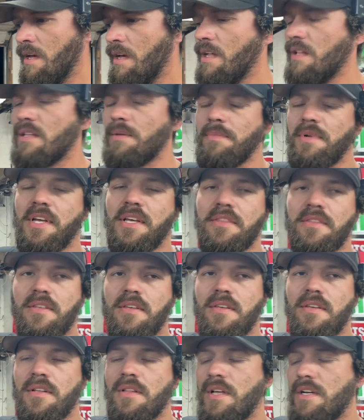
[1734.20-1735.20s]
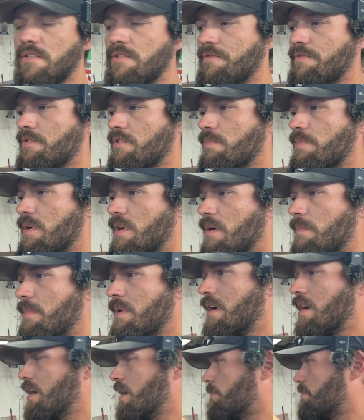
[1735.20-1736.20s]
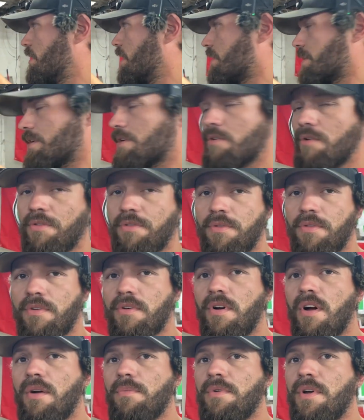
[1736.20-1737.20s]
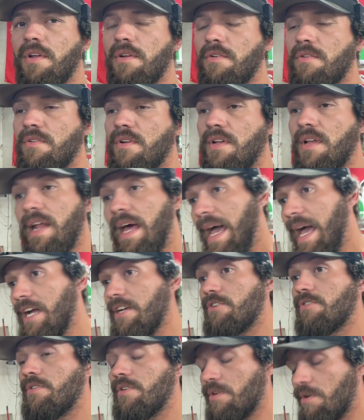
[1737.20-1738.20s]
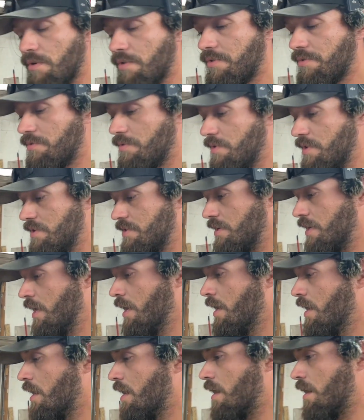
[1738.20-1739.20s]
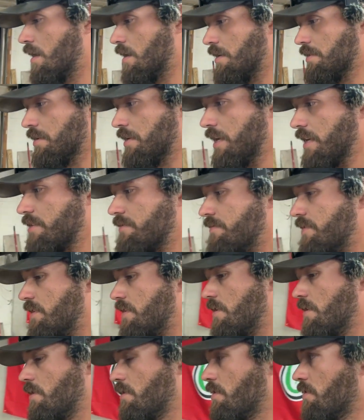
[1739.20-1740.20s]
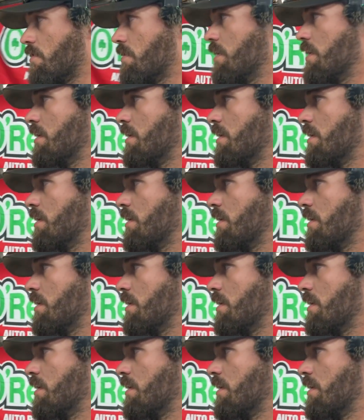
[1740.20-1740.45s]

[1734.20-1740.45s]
eliminate the electric fuel pump. I'm probably going to go through the carburetor and actually go through it in the next video.